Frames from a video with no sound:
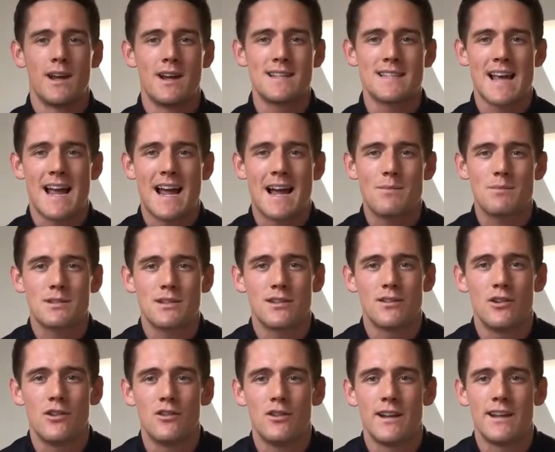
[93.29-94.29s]
It is
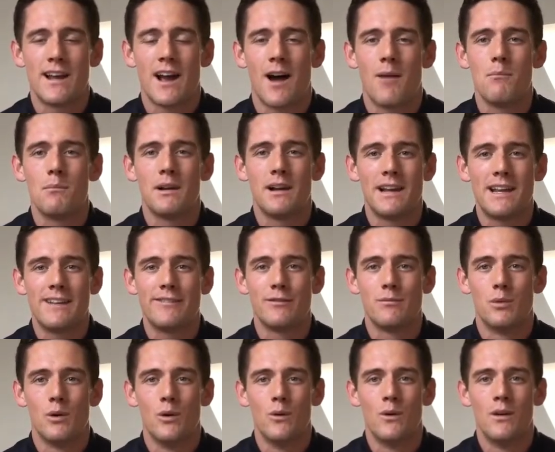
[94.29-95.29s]
absolutely
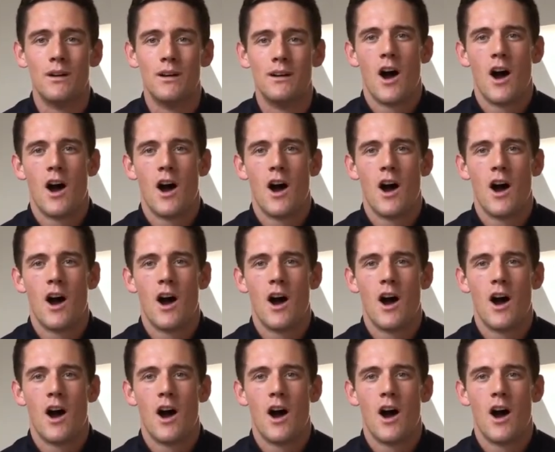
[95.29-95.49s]
unbelievable.